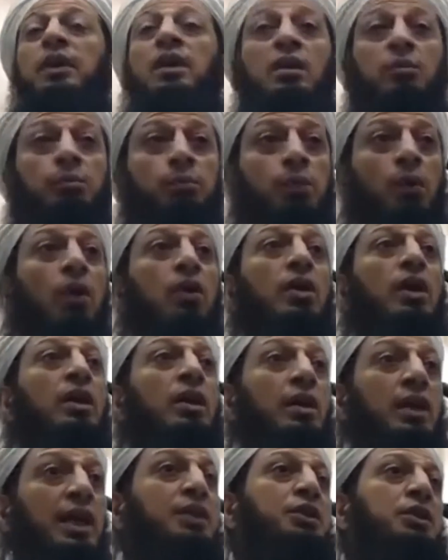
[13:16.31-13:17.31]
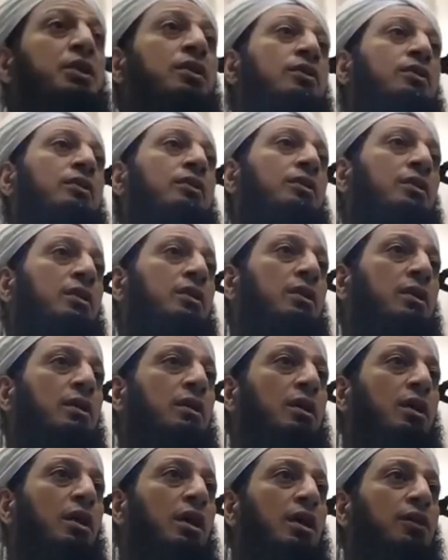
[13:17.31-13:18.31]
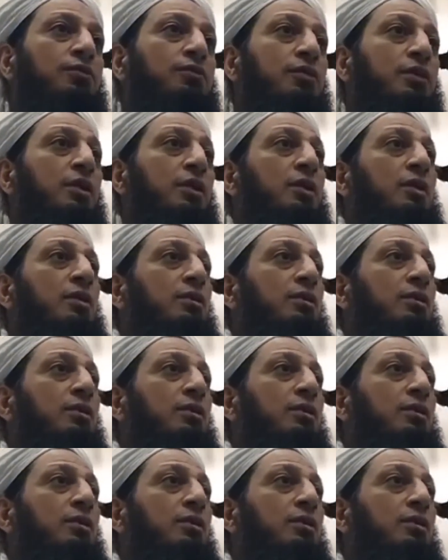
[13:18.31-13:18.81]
and an important lesson of